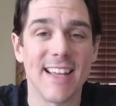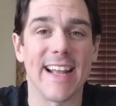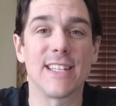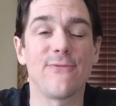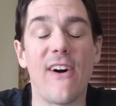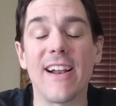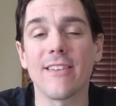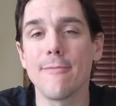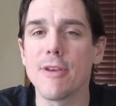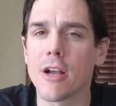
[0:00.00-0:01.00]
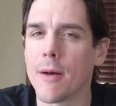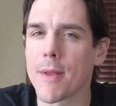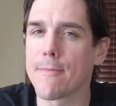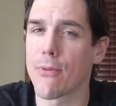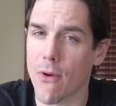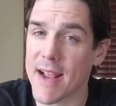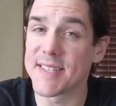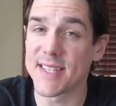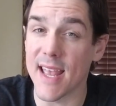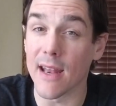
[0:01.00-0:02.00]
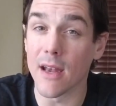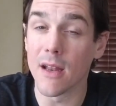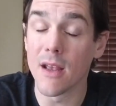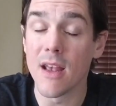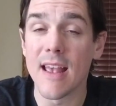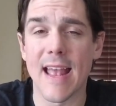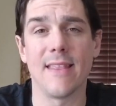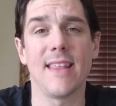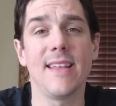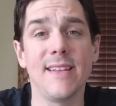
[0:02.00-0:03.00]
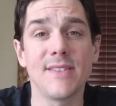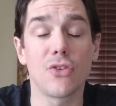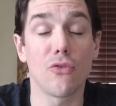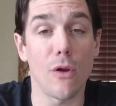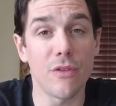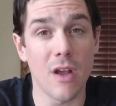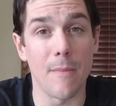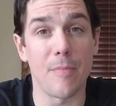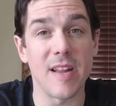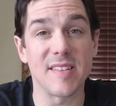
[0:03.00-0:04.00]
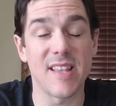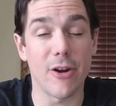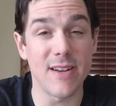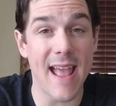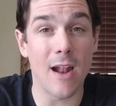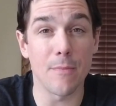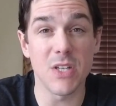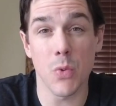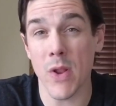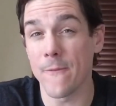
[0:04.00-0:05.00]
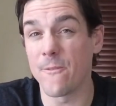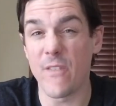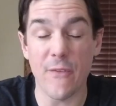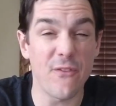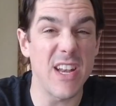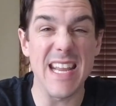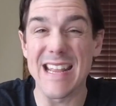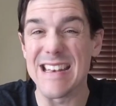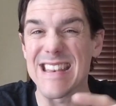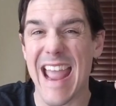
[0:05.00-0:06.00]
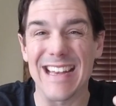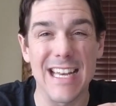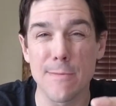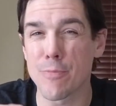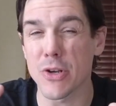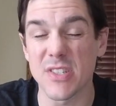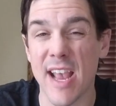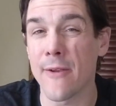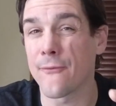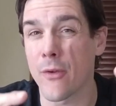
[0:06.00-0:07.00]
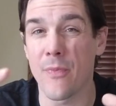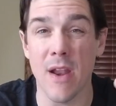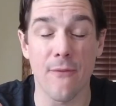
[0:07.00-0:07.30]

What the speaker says: it's finally becoming priced in. And these growth companies that are down between 50 and 90% from their